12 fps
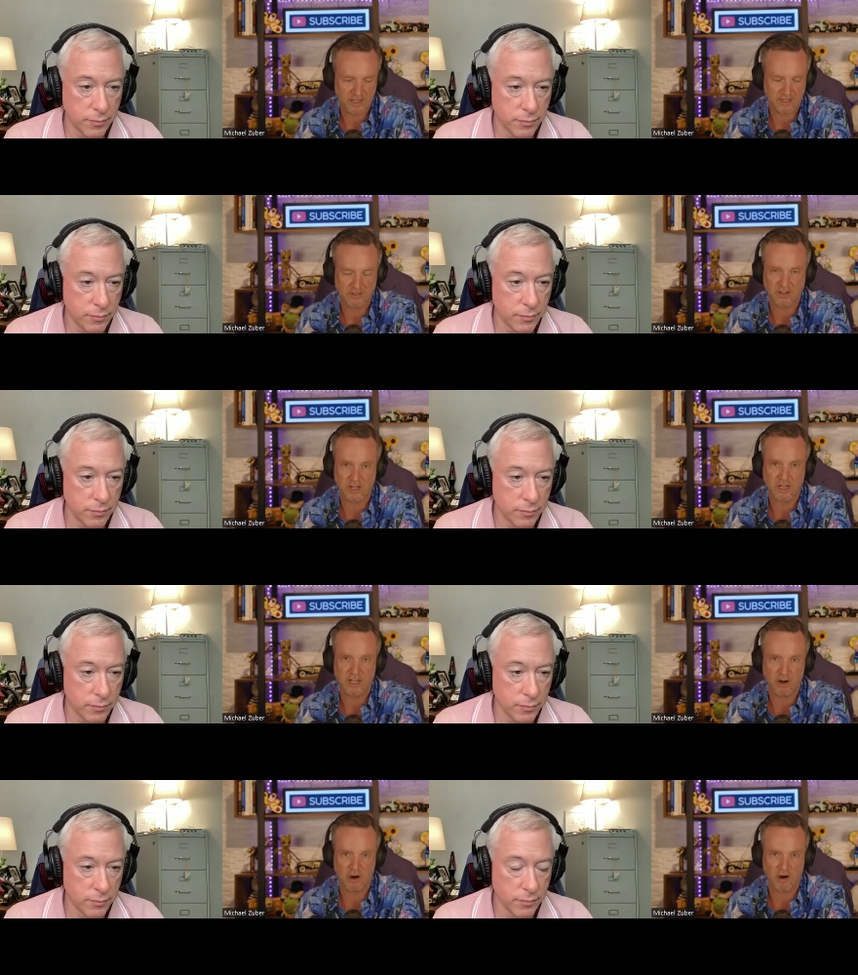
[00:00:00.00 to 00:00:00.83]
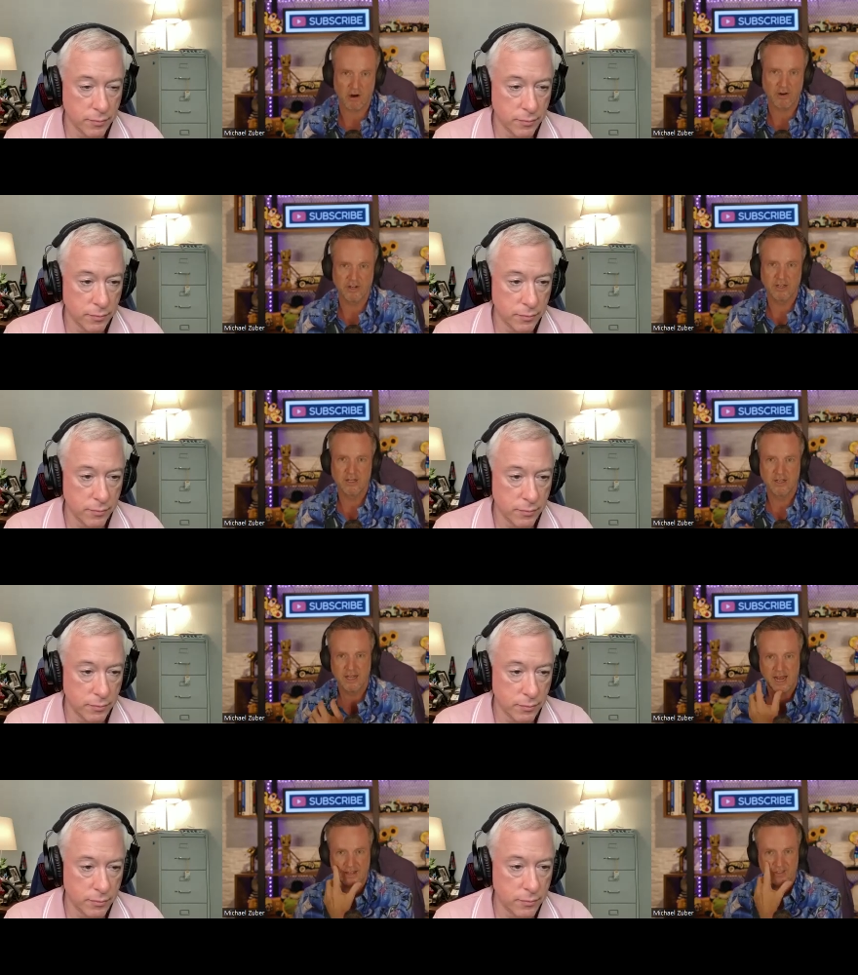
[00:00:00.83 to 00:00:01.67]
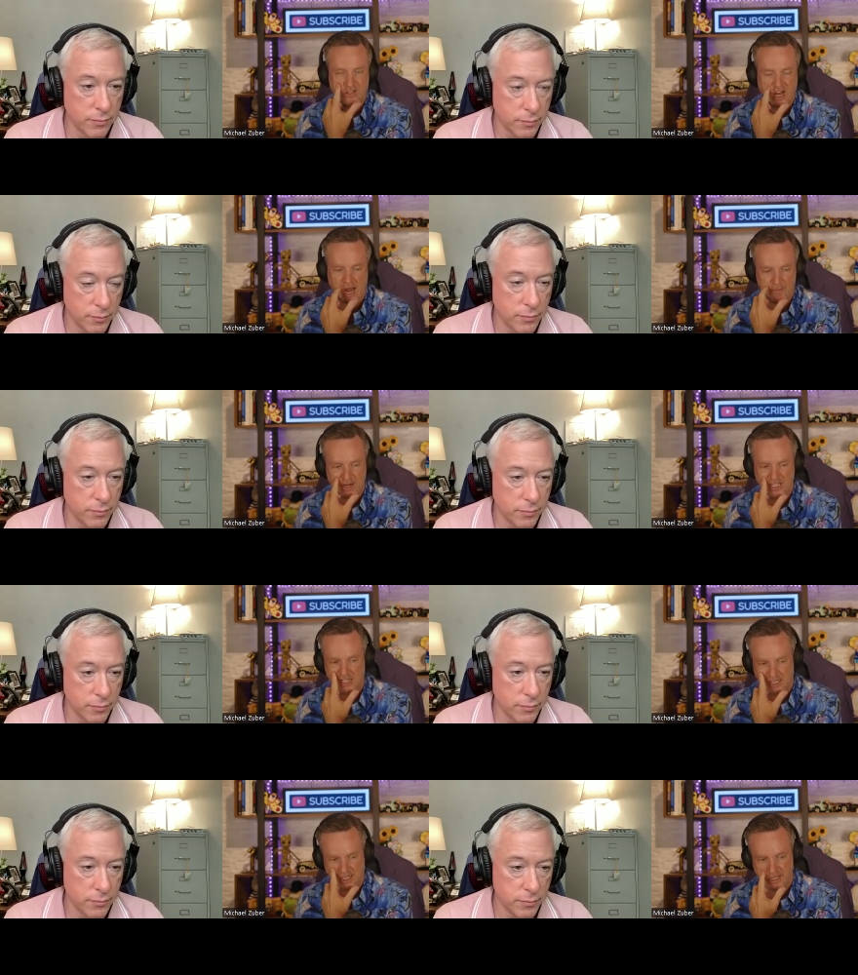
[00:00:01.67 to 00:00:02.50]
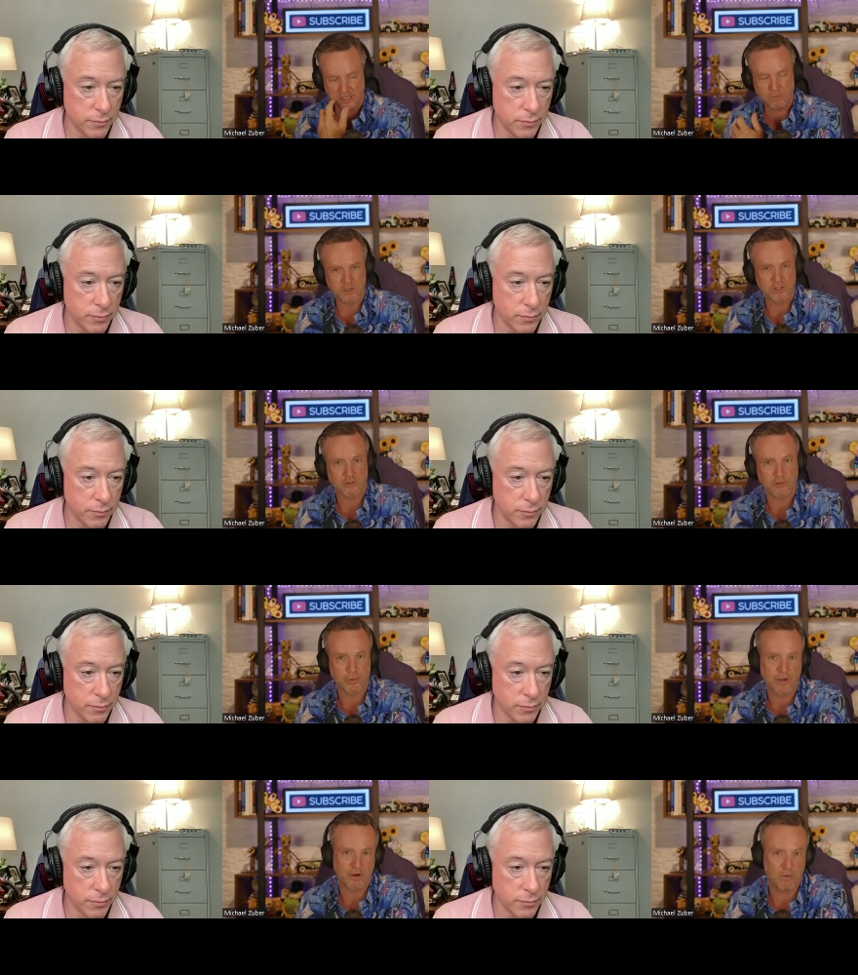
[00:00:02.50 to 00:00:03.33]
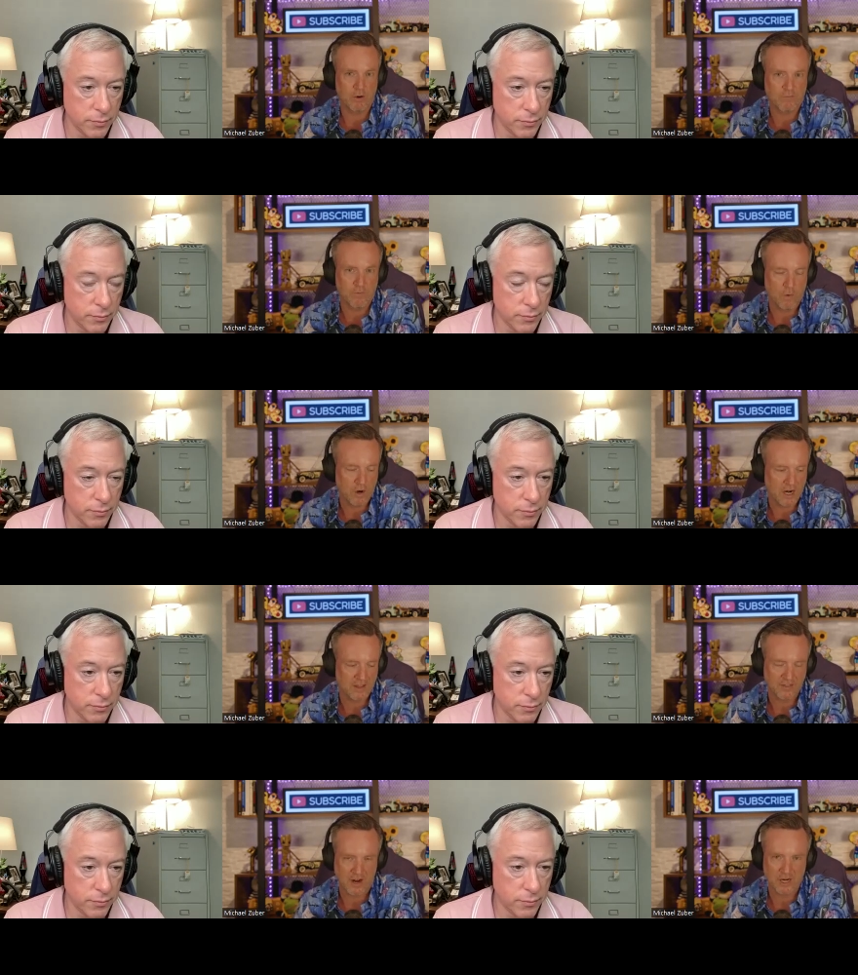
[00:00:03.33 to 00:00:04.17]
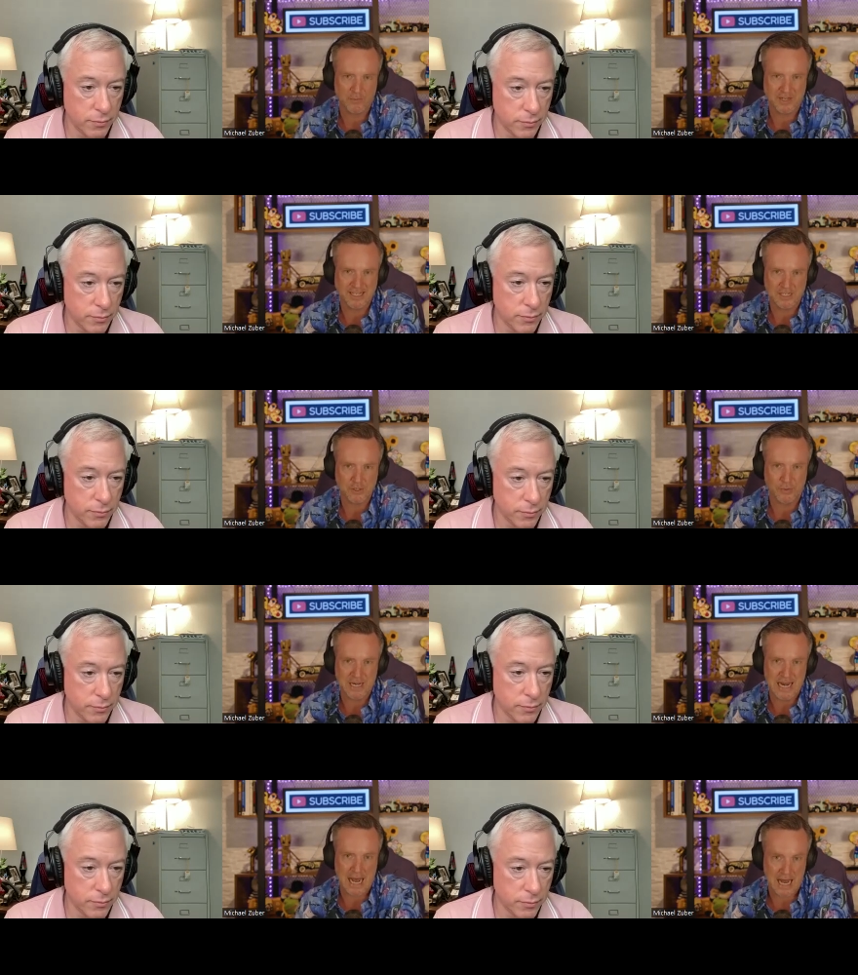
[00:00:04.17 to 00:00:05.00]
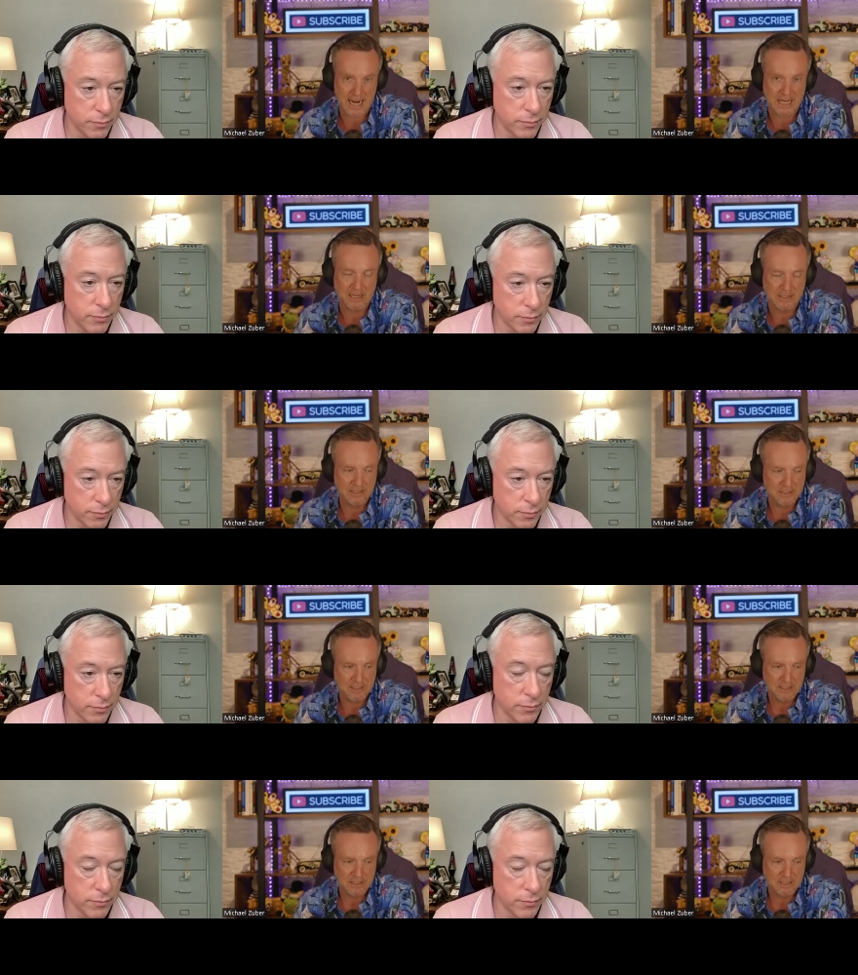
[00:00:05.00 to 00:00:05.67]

Speaker 1: lending is going to get hard. At the time I said lending was a 3 or a 4, and I thought it would get to a 9.